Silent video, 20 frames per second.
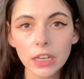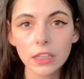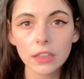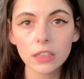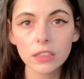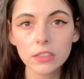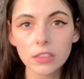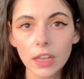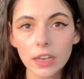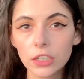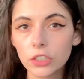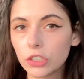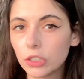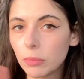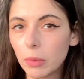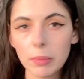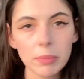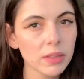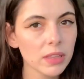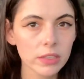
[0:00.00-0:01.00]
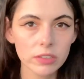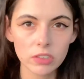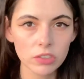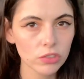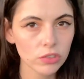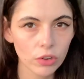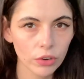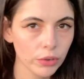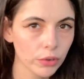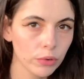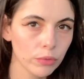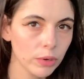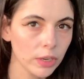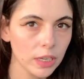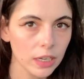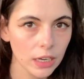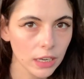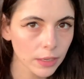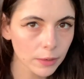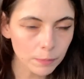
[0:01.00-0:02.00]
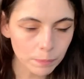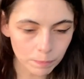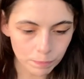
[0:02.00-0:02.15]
this energy, maybe this is not your reading.